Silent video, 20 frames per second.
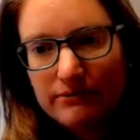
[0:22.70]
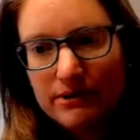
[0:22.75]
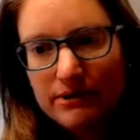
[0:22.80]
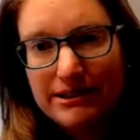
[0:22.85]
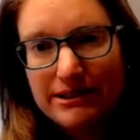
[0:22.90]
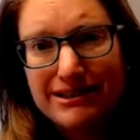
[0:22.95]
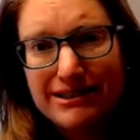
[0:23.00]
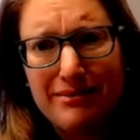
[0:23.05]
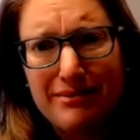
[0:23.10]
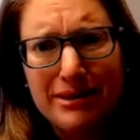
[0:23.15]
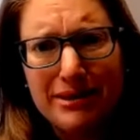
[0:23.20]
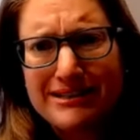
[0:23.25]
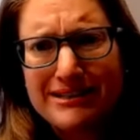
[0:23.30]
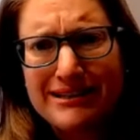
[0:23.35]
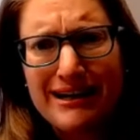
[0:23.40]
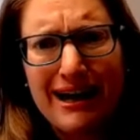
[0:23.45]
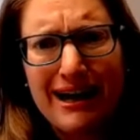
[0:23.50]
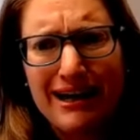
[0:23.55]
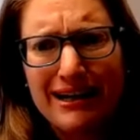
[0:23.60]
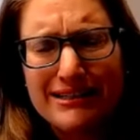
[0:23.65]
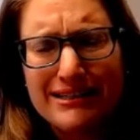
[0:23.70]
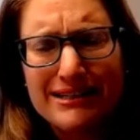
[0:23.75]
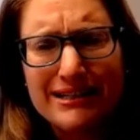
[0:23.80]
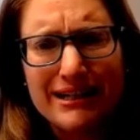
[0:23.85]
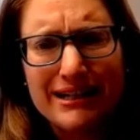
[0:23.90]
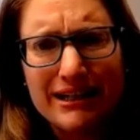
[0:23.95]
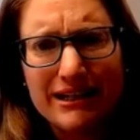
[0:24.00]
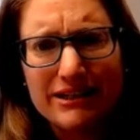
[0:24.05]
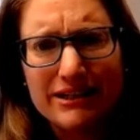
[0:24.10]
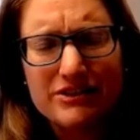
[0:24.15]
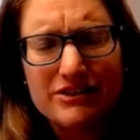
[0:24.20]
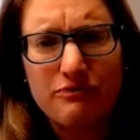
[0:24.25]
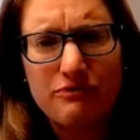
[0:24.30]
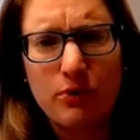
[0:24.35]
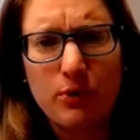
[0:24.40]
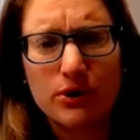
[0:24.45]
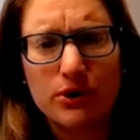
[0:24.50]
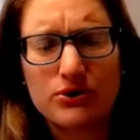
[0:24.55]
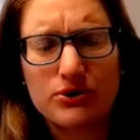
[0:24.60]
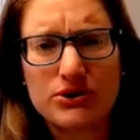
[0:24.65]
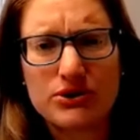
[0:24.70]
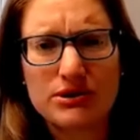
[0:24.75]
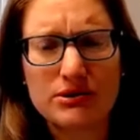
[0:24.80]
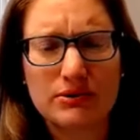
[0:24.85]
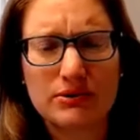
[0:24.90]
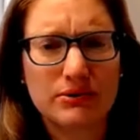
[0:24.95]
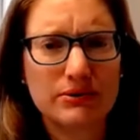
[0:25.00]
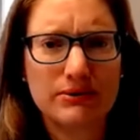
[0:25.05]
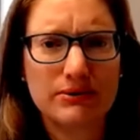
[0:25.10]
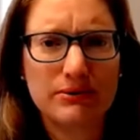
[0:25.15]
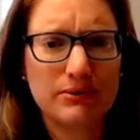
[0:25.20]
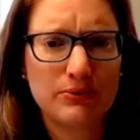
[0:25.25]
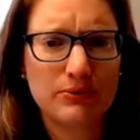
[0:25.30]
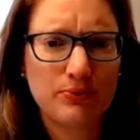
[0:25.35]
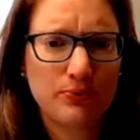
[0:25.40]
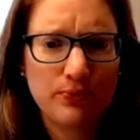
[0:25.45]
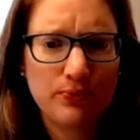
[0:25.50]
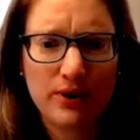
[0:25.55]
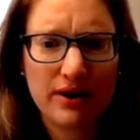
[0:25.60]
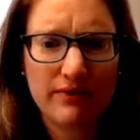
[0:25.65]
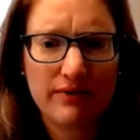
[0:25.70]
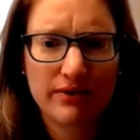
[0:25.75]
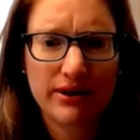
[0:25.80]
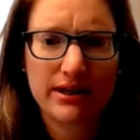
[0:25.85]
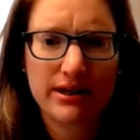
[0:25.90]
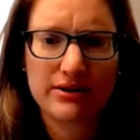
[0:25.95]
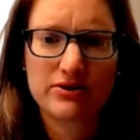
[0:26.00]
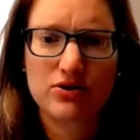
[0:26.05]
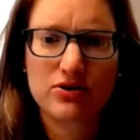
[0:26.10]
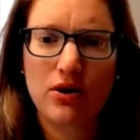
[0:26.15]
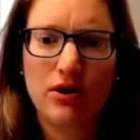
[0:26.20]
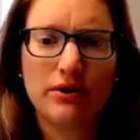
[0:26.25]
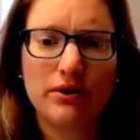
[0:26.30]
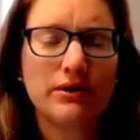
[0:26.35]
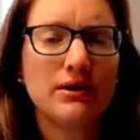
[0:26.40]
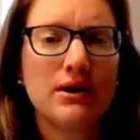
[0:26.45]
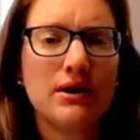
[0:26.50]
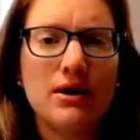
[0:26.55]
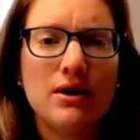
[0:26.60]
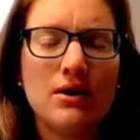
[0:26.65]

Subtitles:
the Dummy's Guide to Getting Divorced, or whatever that is called.